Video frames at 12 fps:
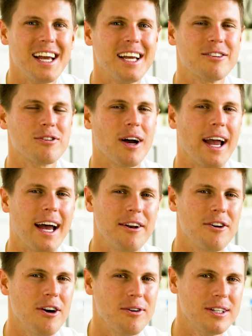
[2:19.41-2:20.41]
And so I had
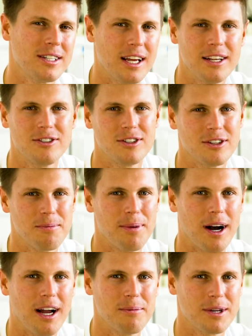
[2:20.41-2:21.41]
no intention to
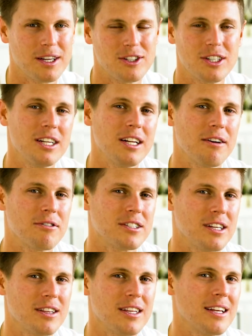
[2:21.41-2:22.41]
buy because she never
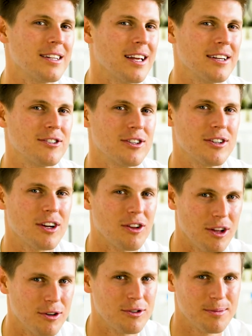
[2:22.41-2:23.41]
set the intention to
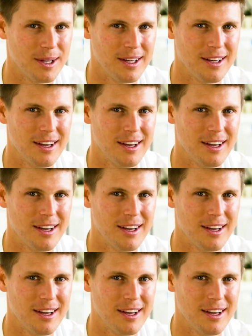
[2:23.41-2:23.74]
close me.